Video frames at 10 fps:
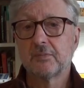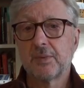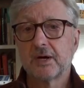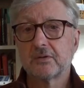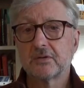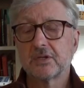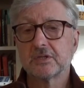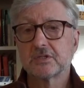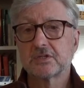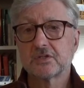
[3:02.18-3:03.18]
about
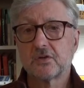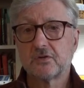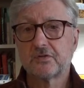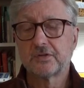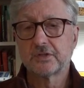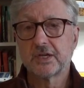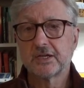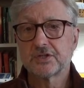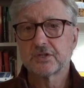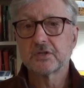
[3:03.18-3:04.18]
this soulful
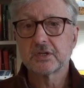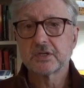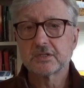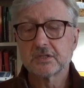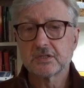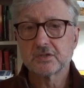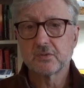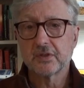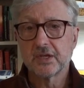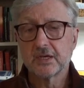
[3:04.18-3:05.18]
nature that exists
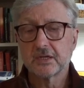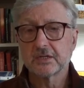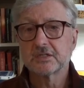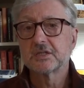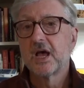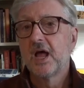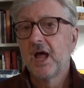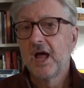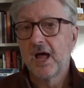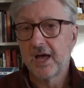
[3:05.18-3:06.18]
within us
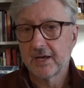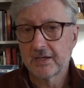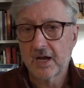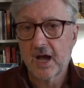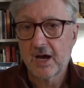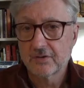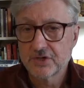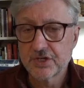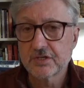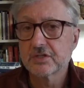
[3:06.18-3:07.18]
and how
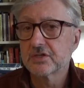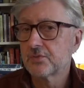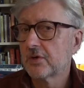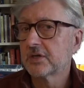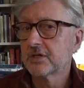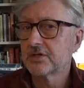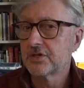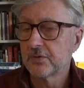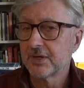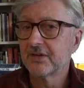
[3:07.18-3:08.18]
Jesus wanted
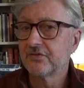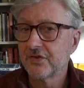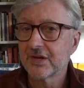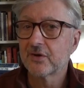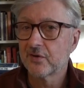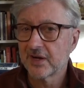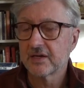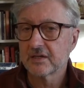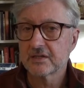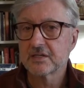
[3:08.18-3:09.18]
to
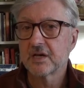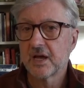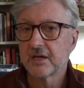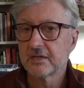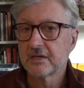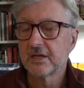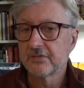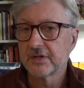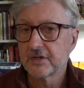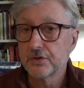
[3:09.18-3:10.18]
invigorate it and
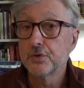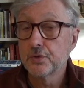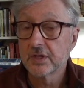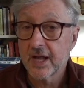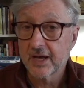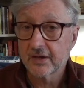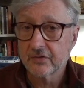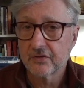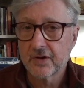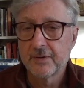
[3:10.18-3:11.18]
give it new
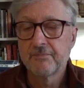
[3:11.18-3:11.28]
life.